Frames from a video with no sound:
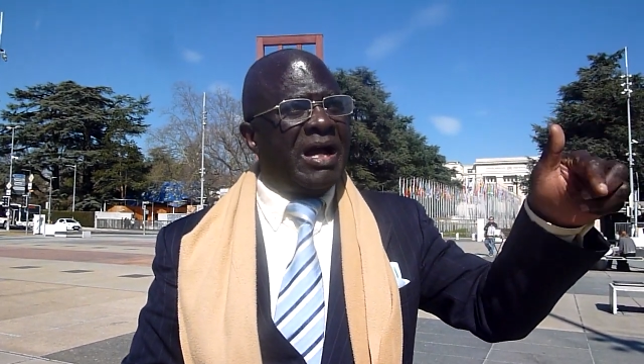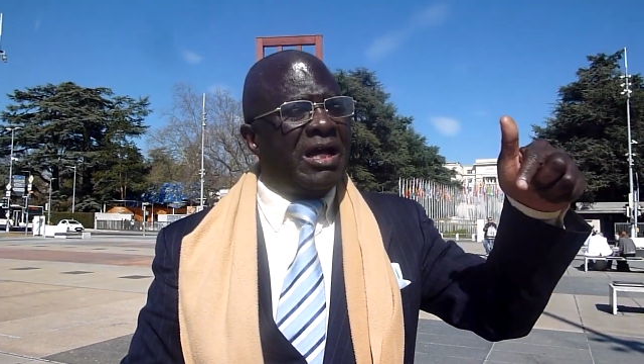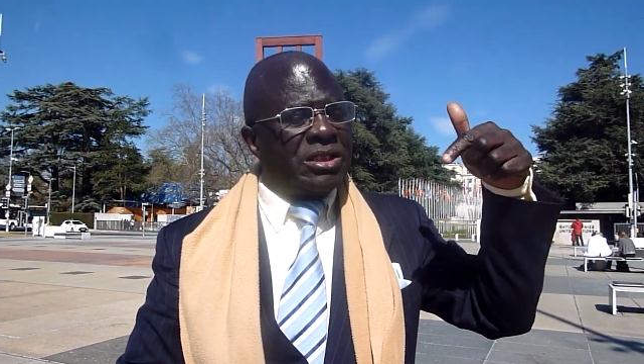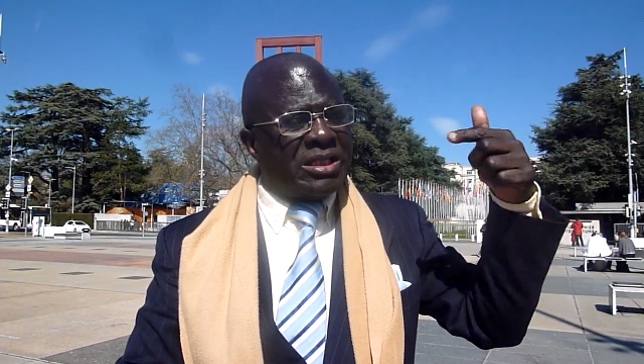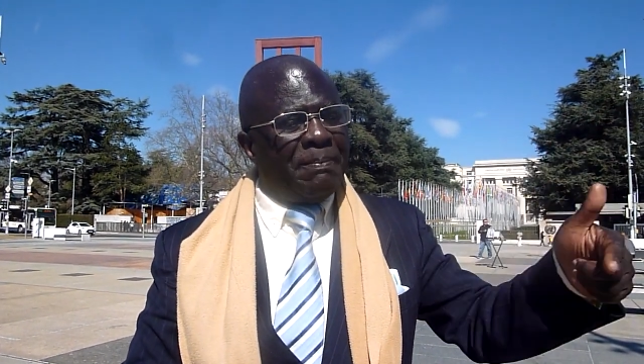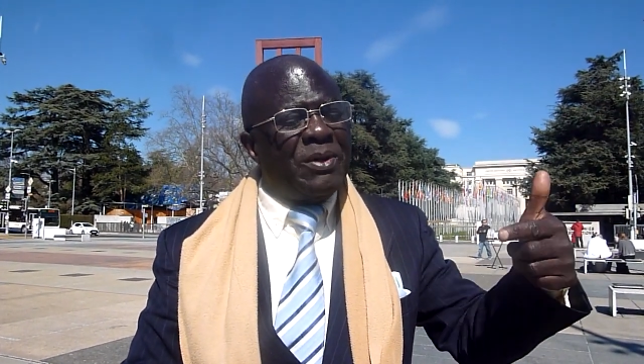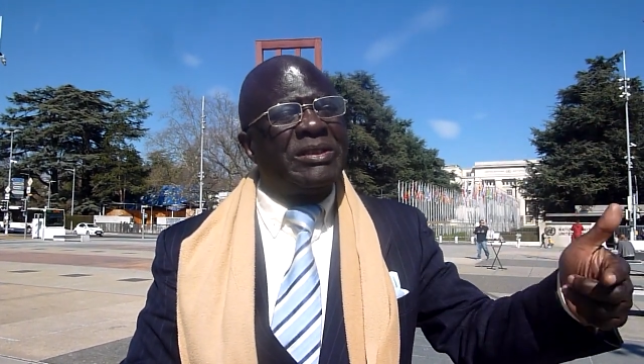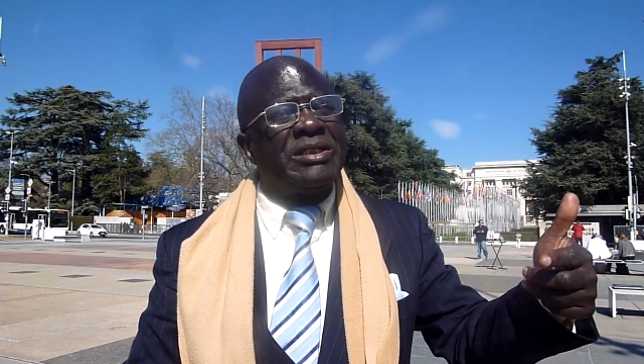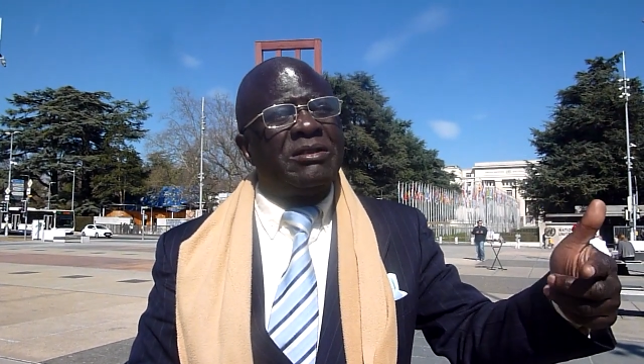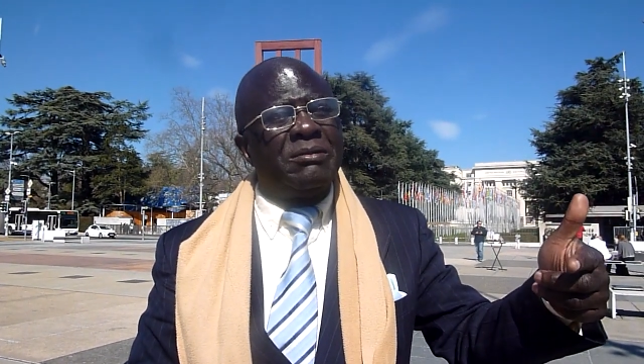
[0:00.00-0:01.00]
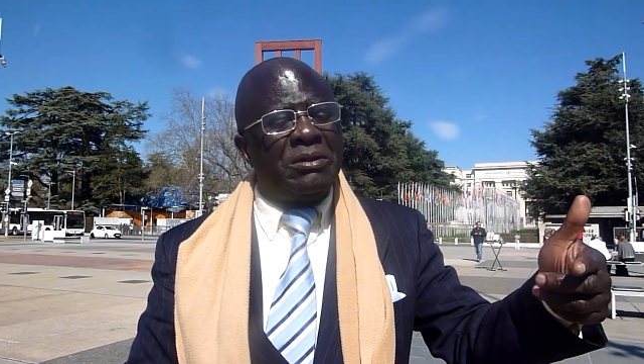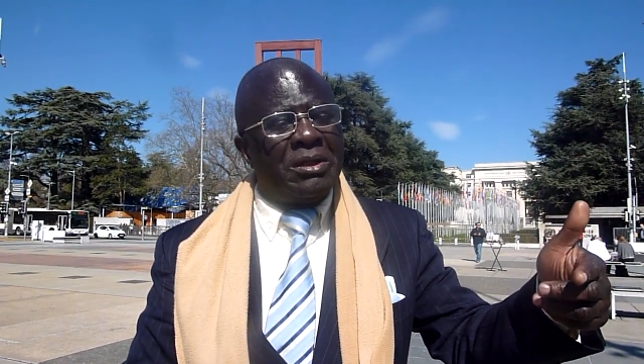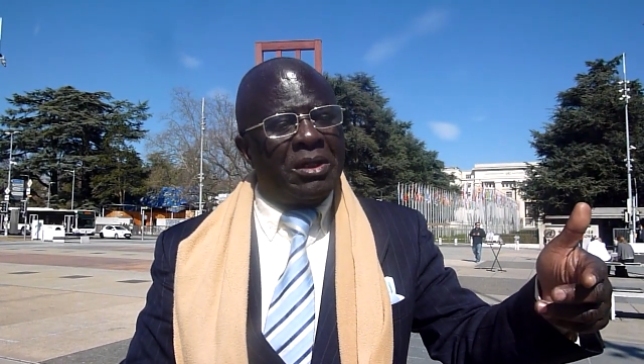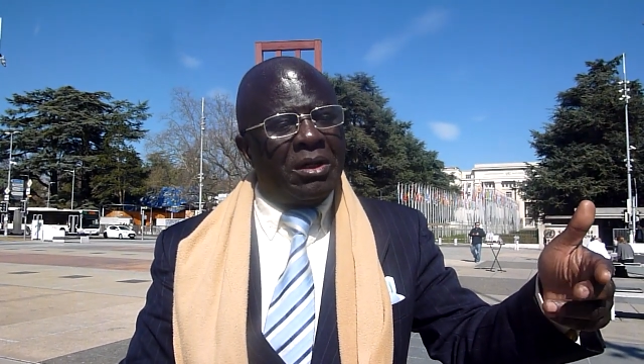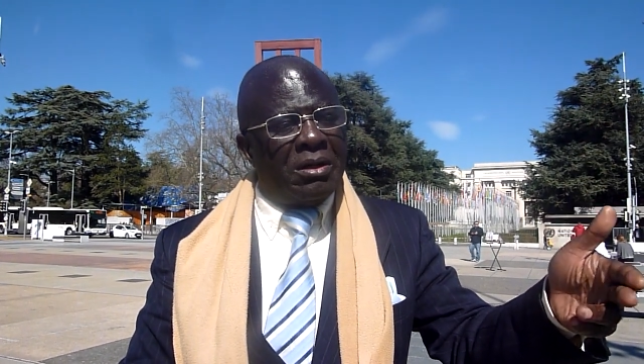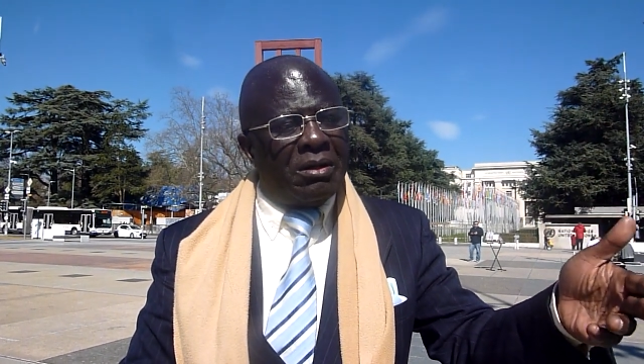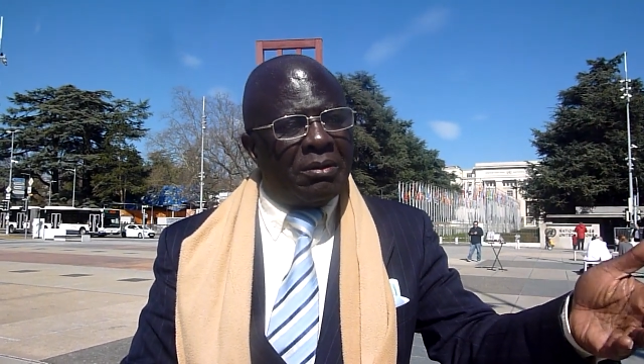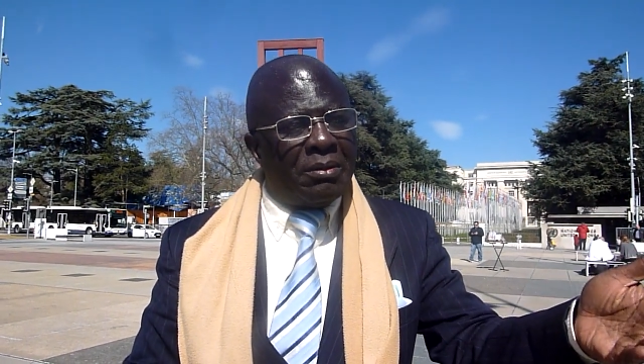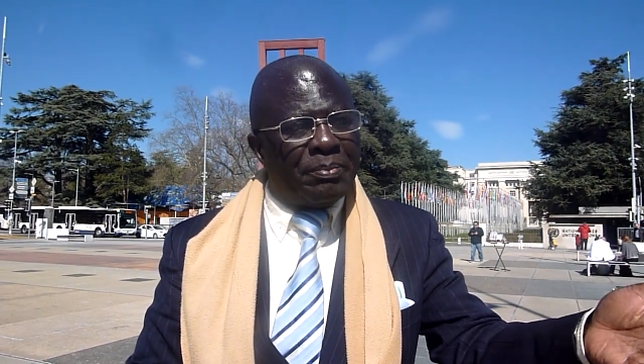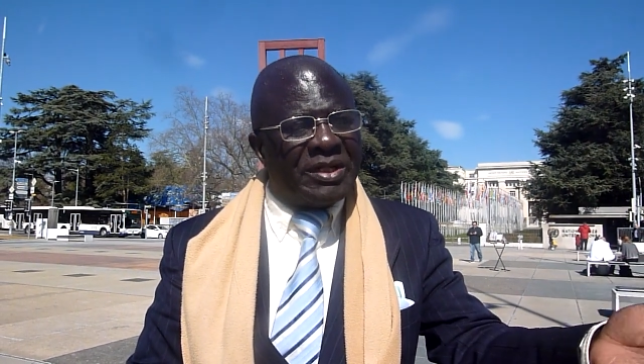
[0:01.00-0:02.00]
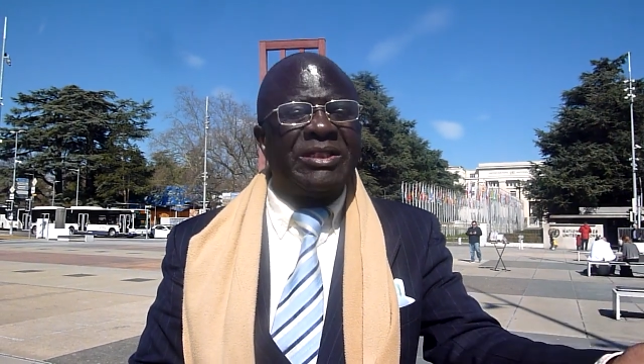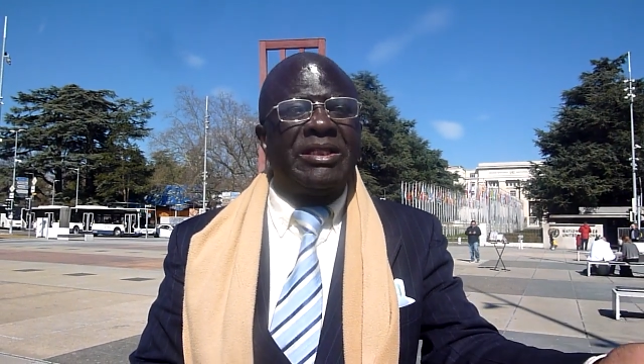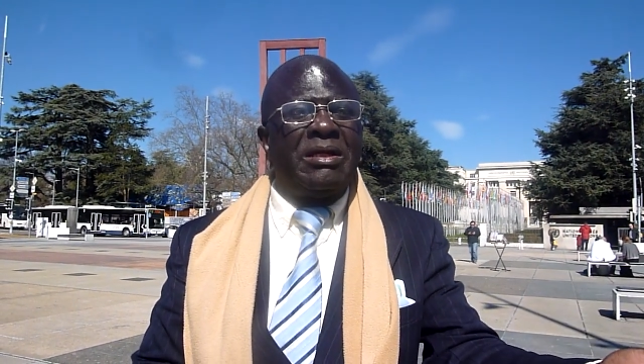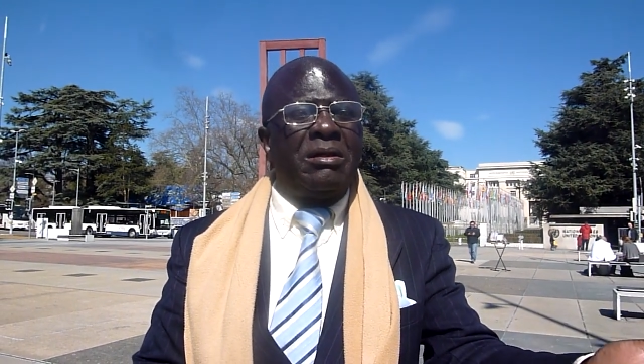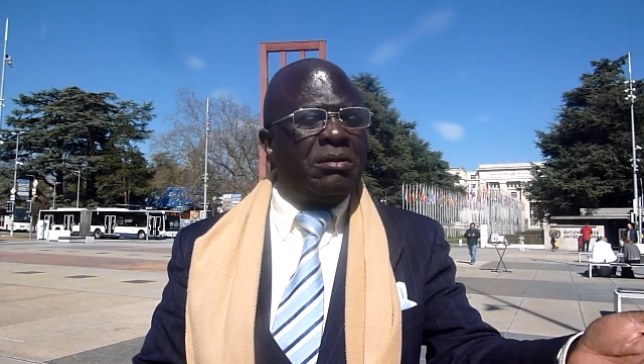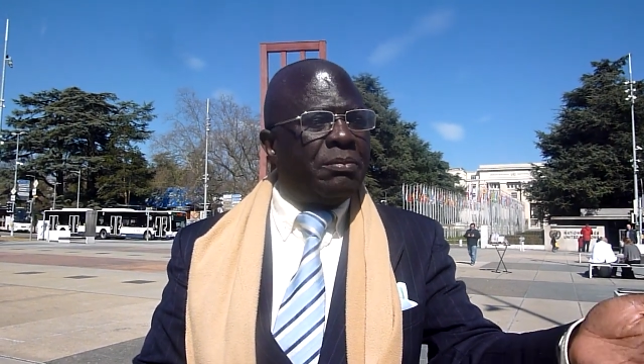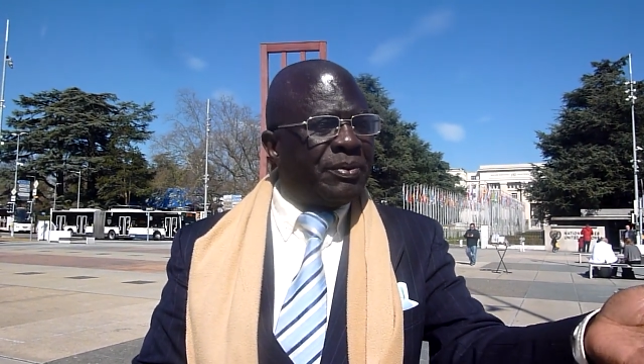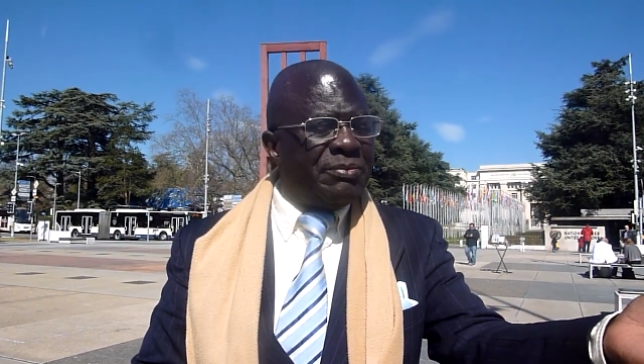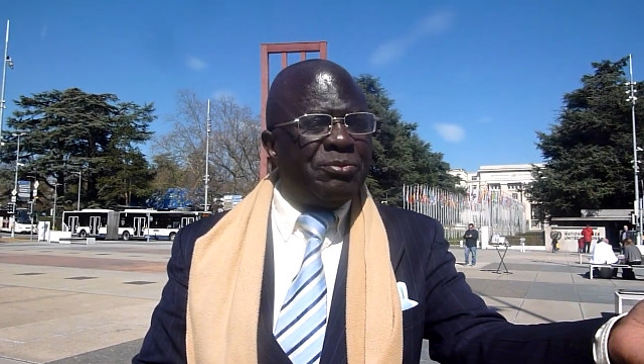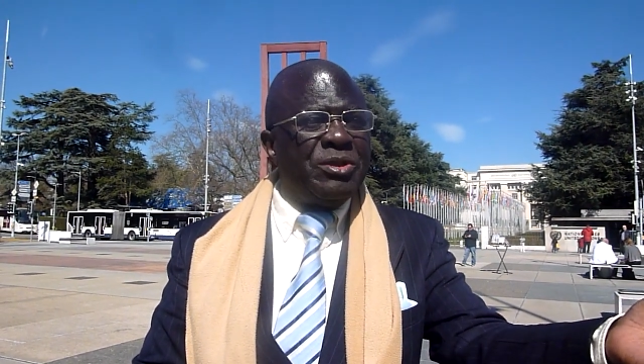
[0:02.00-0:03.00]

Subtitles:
I supported the Prime